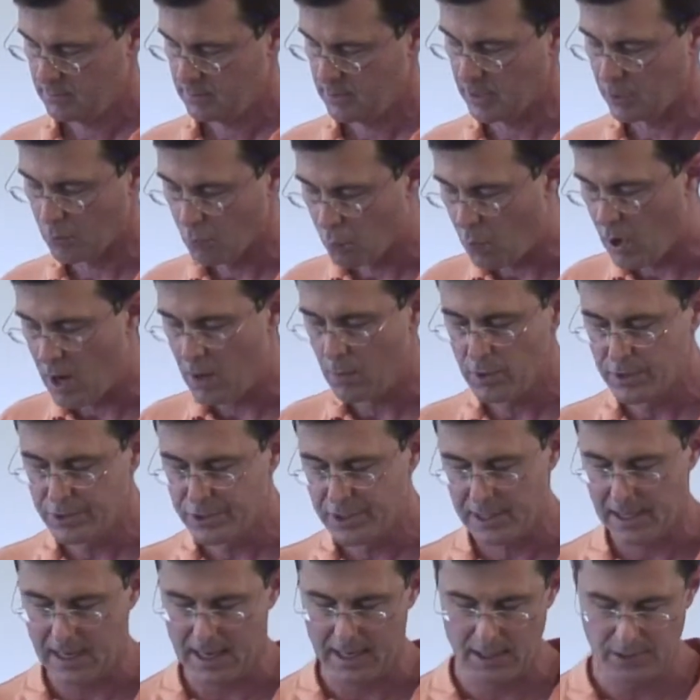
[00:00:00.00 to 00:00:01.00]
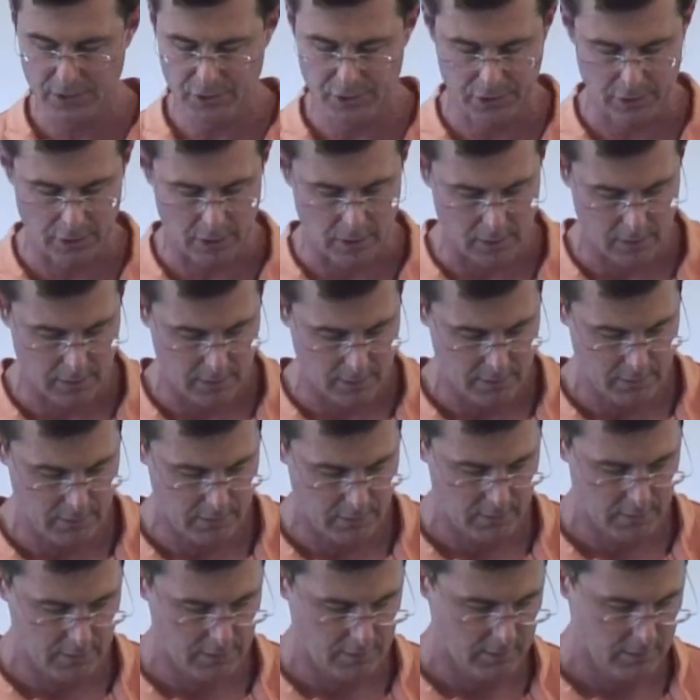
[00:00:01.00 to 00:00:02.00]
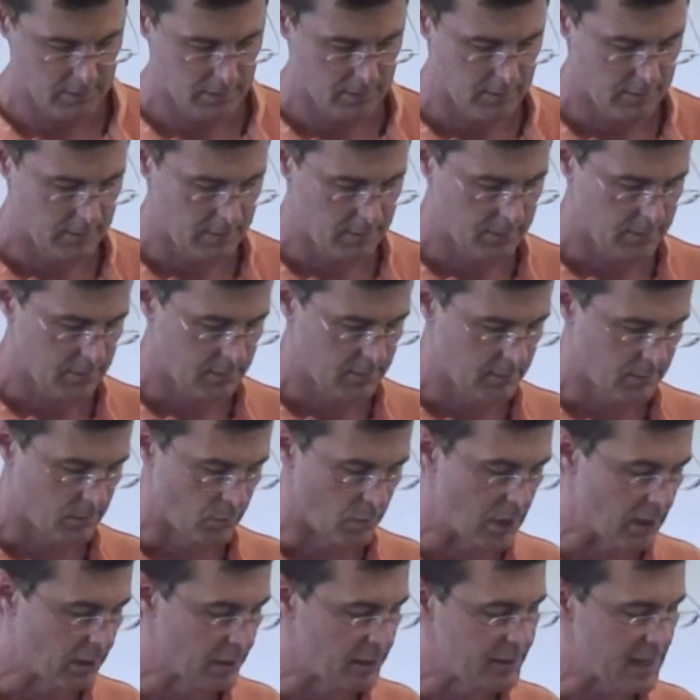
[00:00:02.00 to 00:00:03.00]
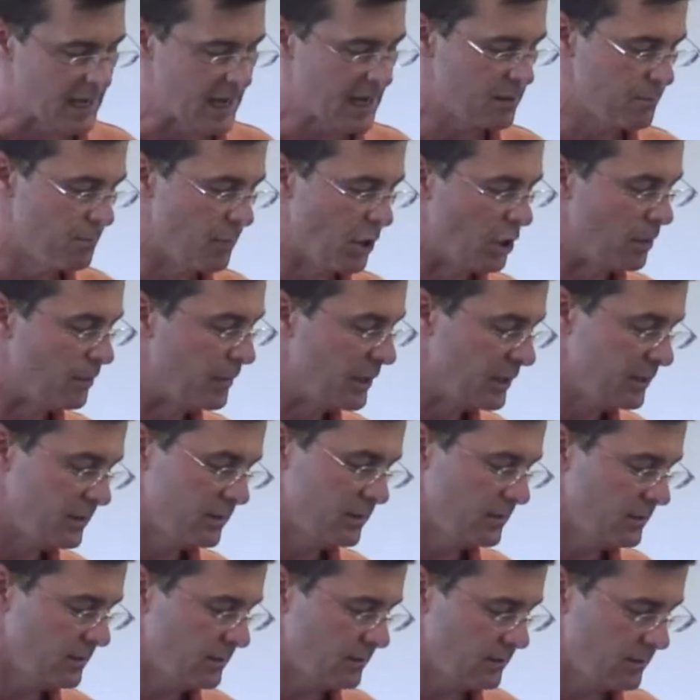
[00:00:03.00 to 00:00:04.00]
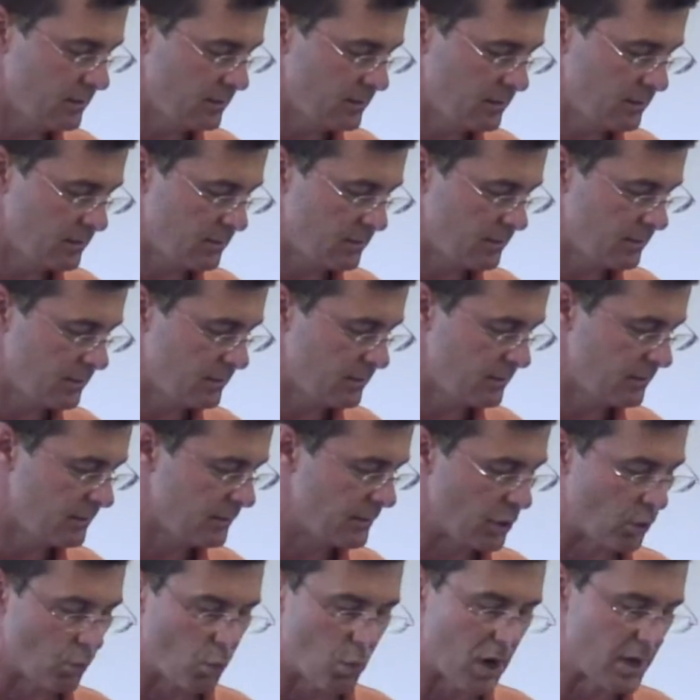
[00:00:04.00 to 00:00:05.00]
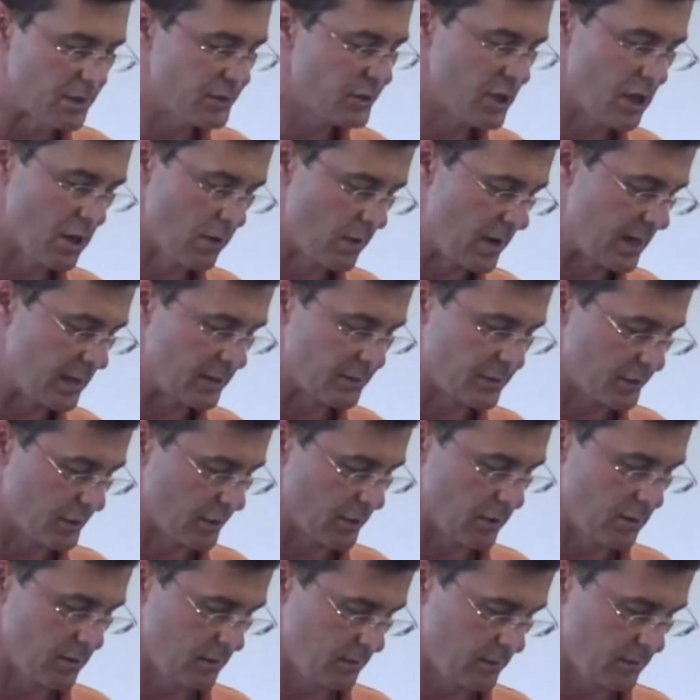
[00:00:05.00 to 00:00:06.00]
And what was the answer? Well, in that moment, there was no answer.